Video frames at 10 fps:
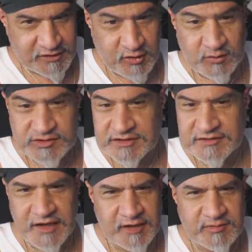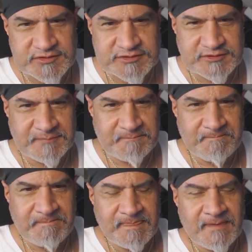cold gin labels.
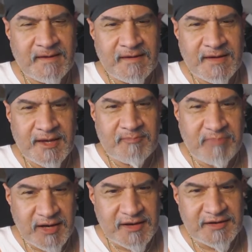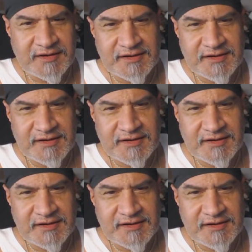But